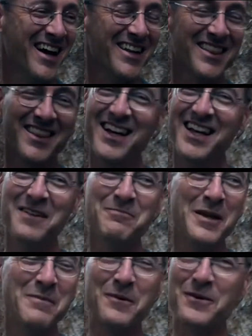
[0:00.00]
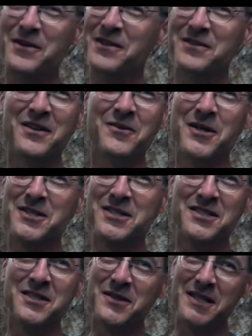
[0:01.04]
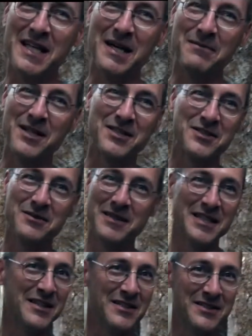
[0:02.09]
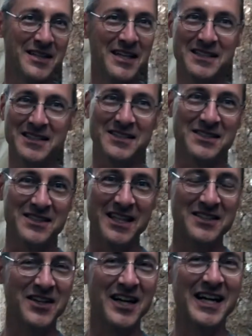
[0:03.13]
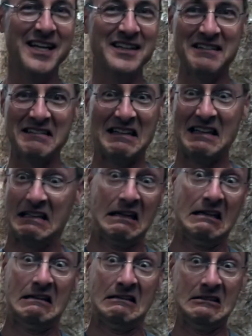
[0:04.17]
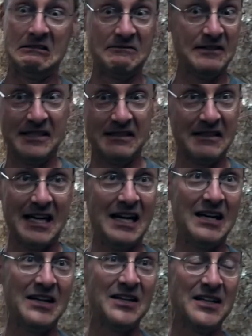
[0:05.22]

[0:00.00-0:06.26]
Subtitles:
A lot of people don't know what to do with that mushroom, and they try it and they're like, I couldn't figure out.